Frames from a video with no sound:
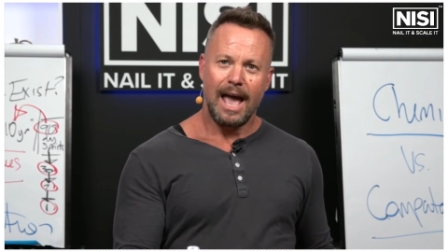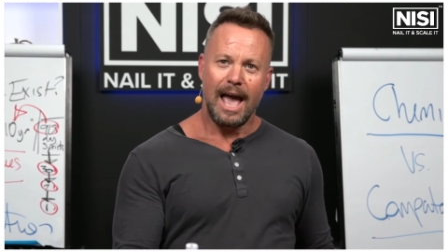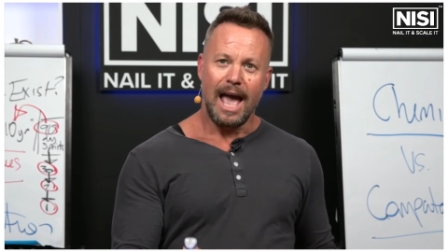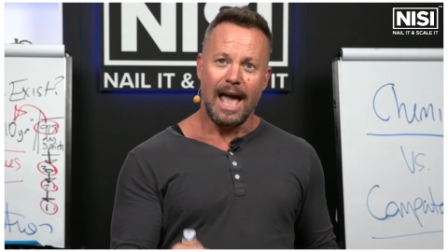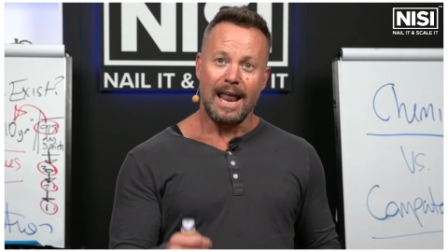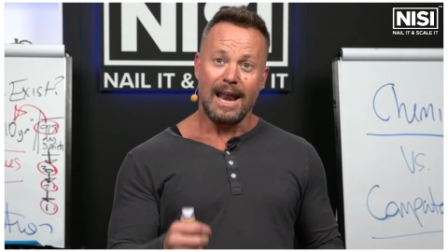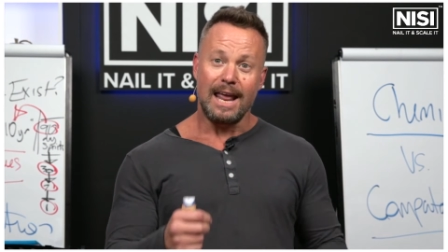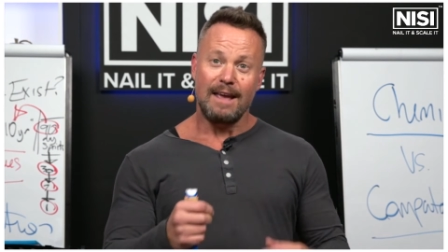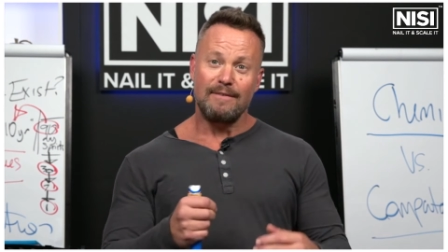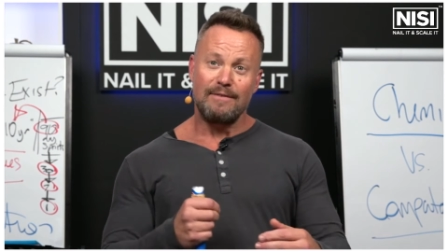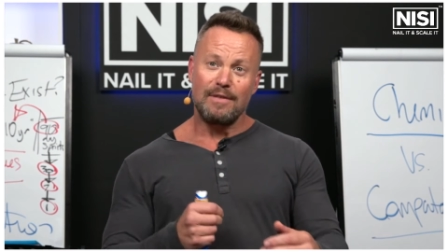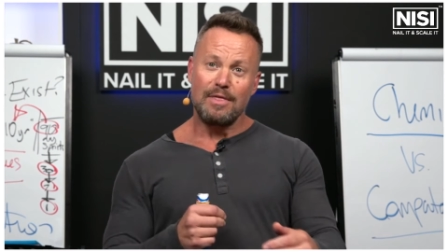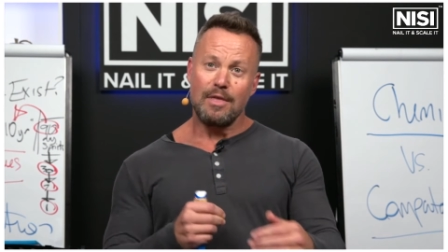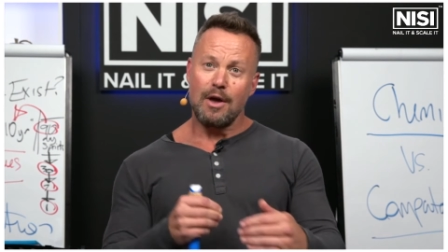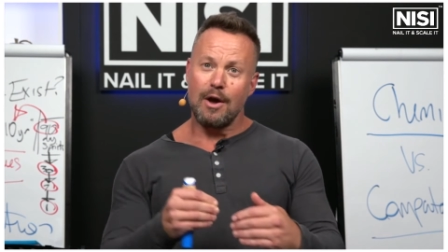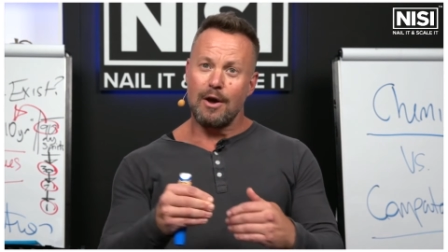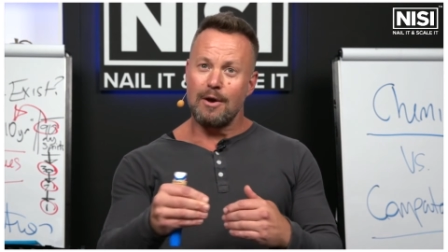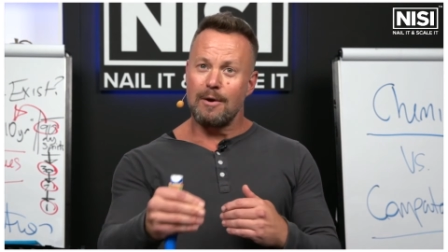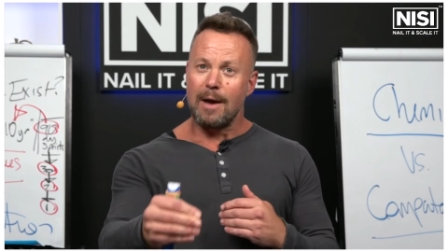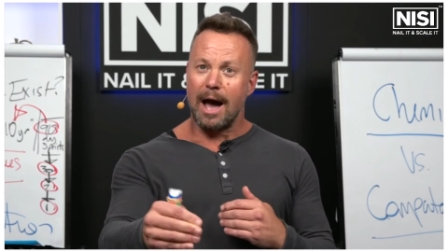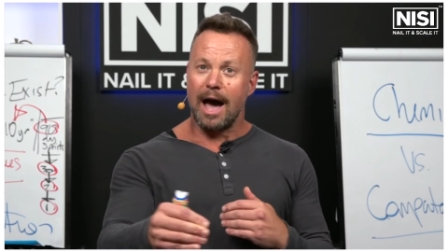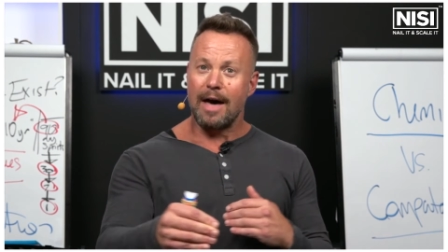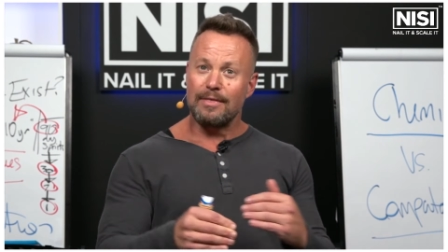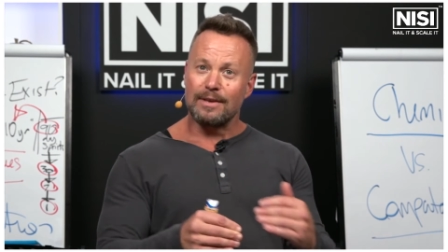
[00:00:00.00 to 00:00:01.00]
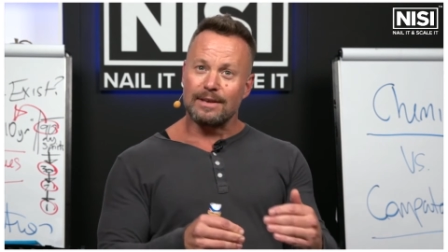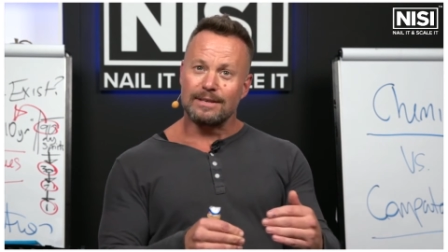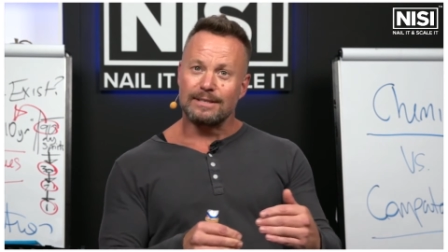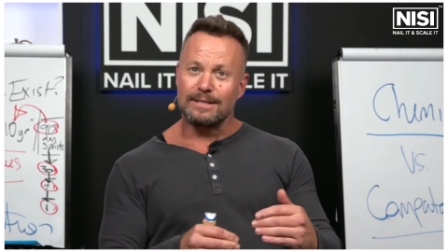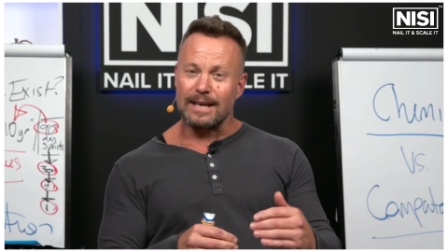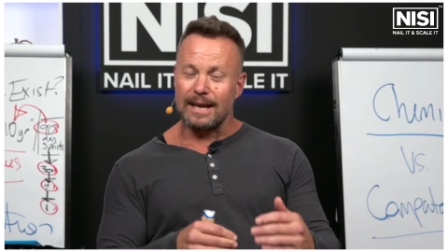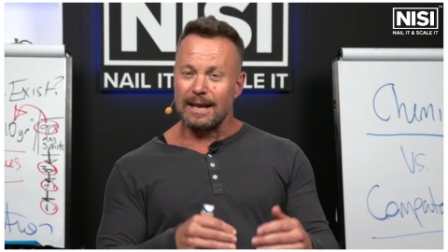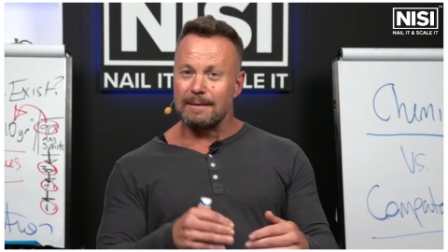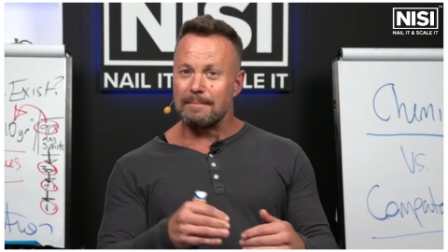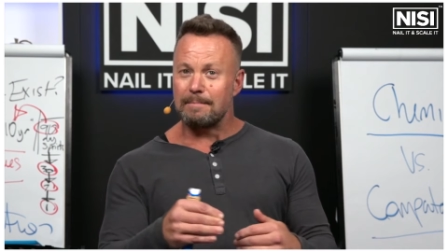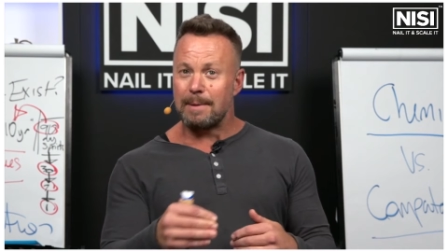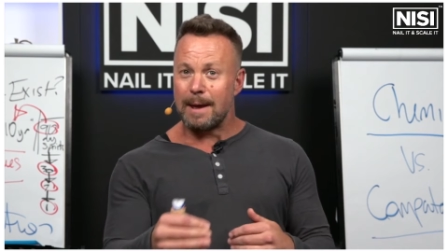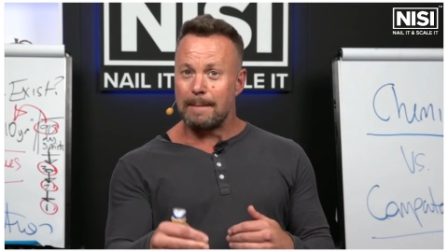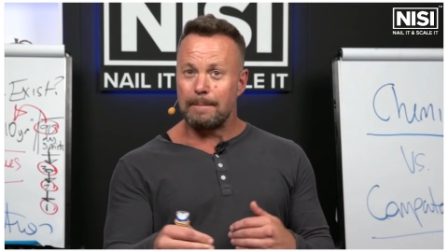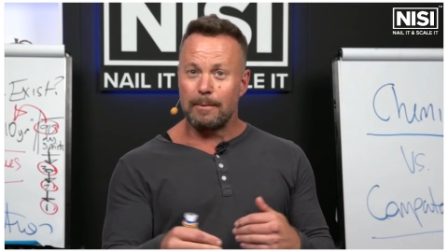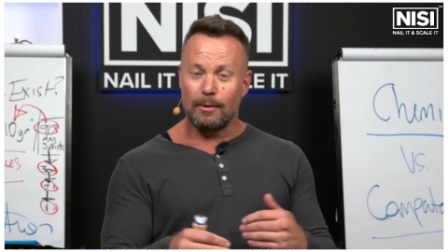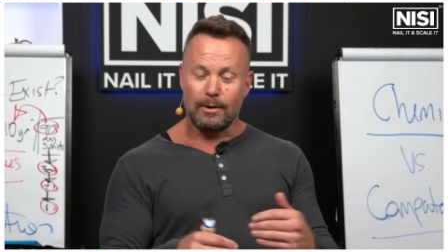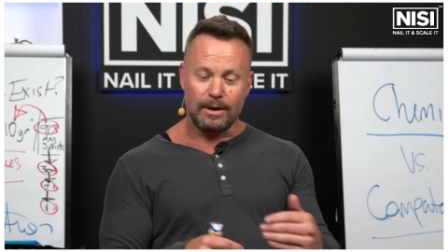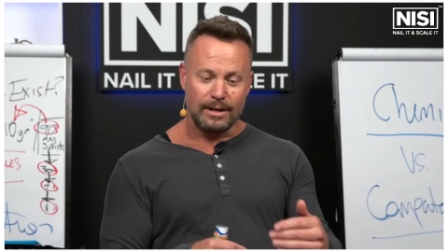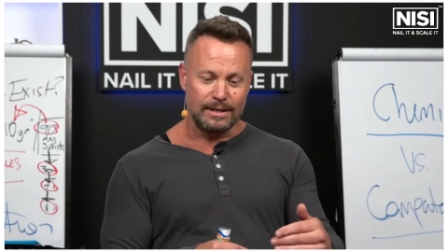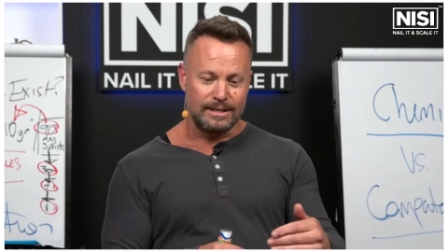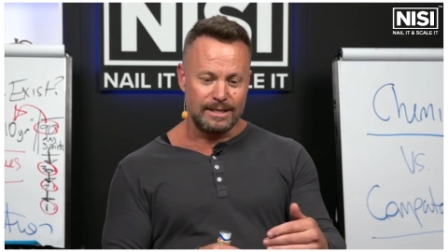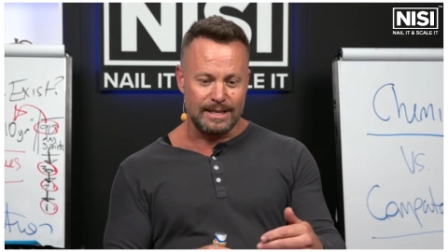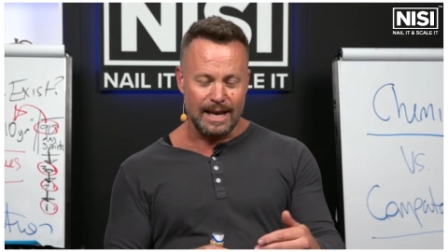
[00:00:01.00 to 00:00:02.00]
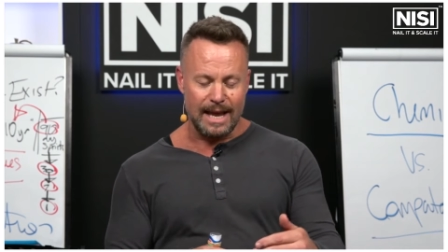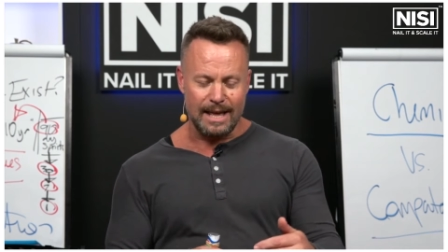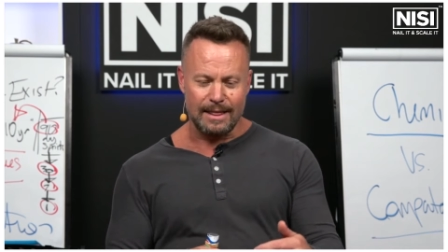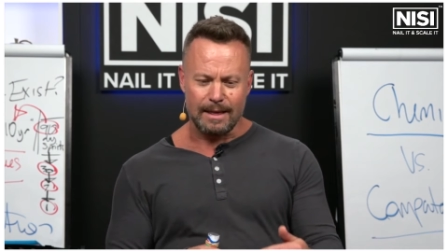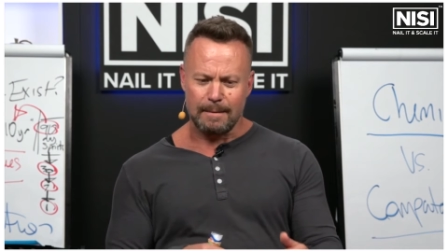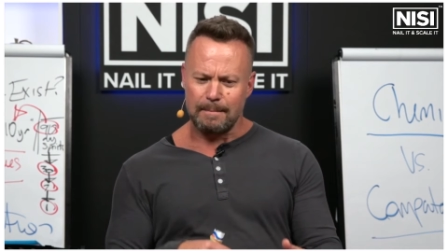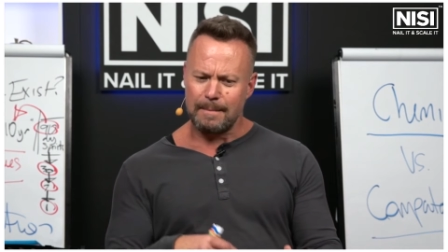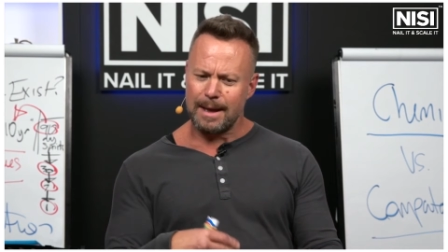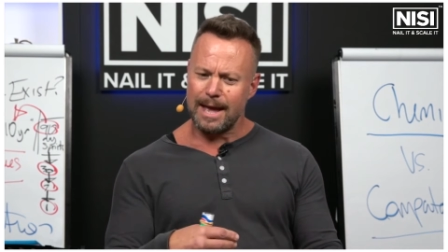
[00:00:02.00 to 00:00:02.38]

And even though others and people could see that,